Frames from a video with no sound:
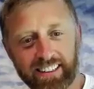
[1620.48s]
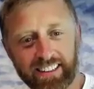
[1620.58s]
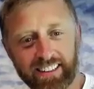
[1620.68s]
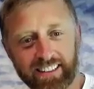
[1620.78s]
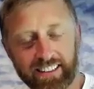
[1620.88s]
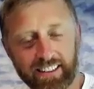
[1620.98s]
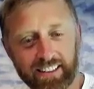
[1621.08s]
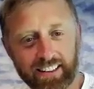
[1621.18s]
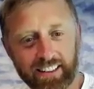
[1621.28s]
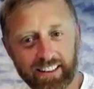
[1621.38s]

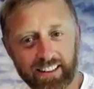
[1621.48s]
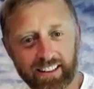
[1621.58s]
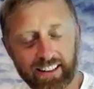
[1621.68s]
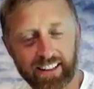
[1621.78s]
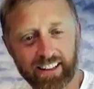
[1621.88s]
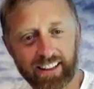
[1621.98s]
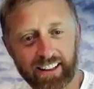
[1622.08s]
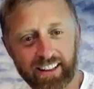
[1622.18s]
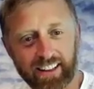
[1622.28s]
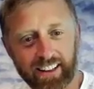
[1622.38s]

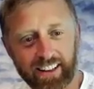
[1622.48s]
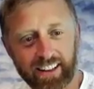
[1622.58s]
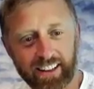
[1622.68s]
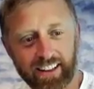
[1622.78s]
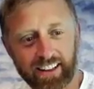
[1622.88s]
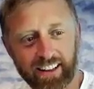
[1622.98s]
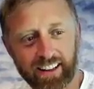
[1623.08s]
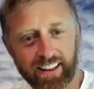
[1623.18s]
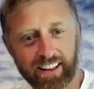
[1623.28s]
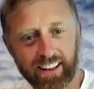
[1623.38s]

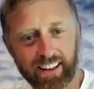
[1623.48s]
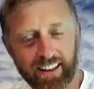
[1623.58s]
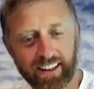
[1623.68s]
(silent)